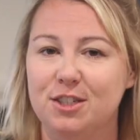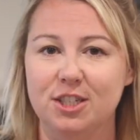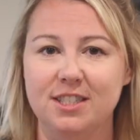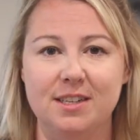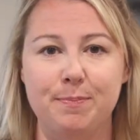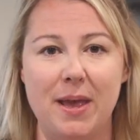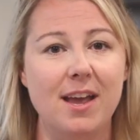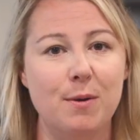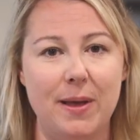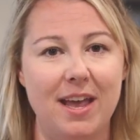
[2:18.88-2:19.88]
just to
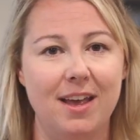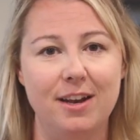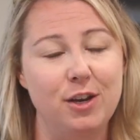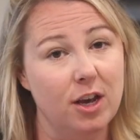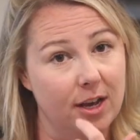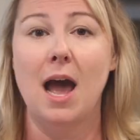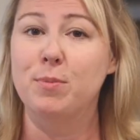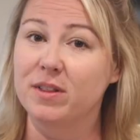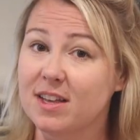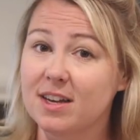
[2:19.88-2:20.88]
bake bacon, I
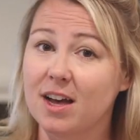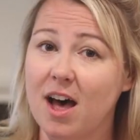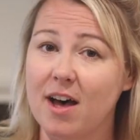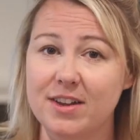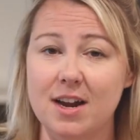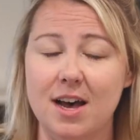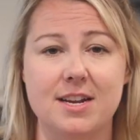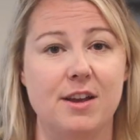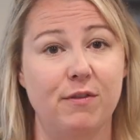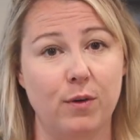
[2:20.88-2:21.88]
put the oven
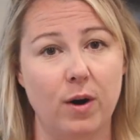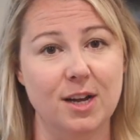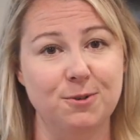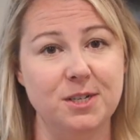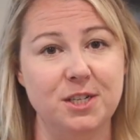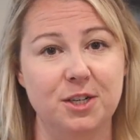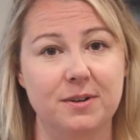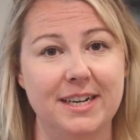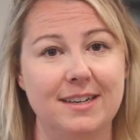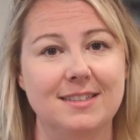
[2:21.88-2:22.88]
on at 400
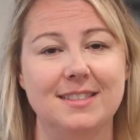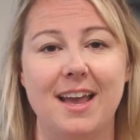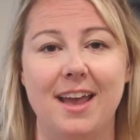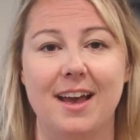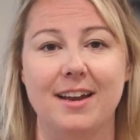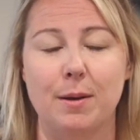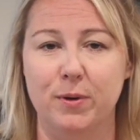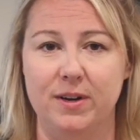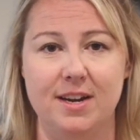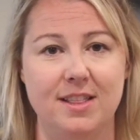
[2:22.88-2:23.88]
degrees and I
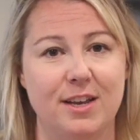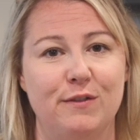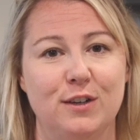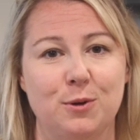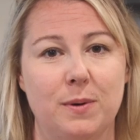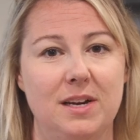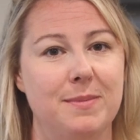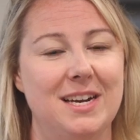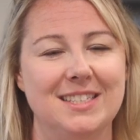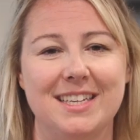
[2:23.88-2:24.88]
put it in there for 20
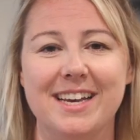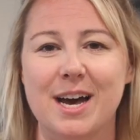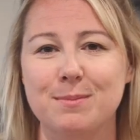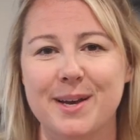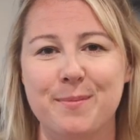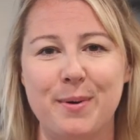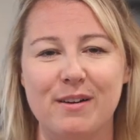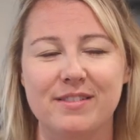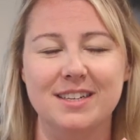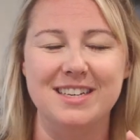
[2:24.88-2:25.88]
minutes. It comes out
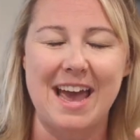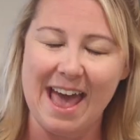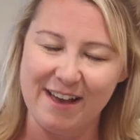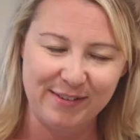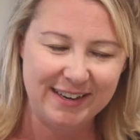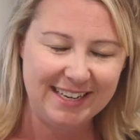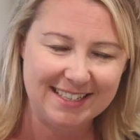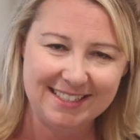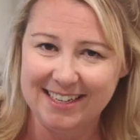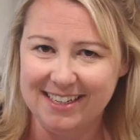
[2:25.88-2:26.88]
perfect
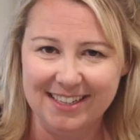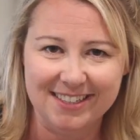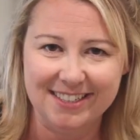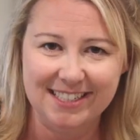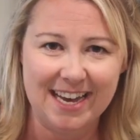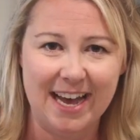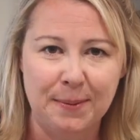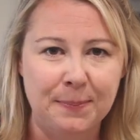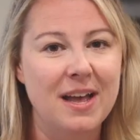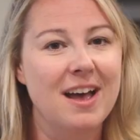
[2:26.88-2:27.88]
every single
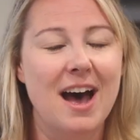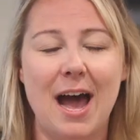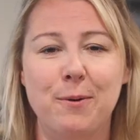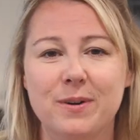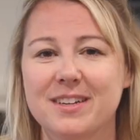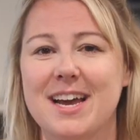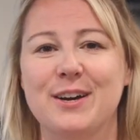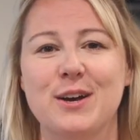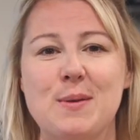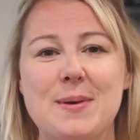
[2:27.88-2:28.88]
time. I will
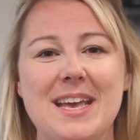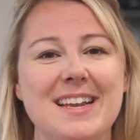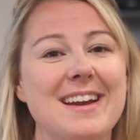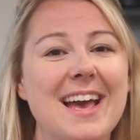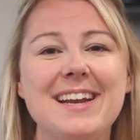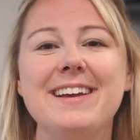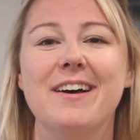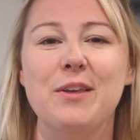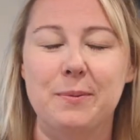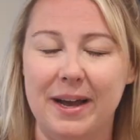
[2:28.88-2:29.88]
not cook bacon any
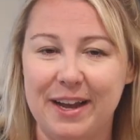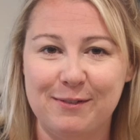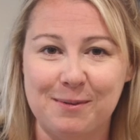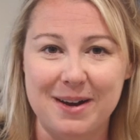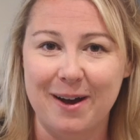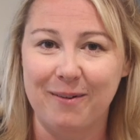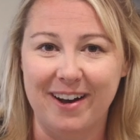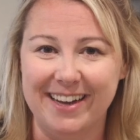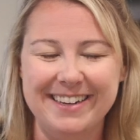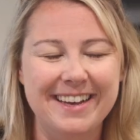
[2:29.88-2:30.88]
other way from now
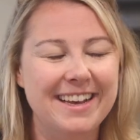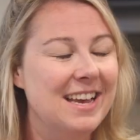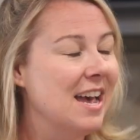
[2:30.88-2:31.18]
on.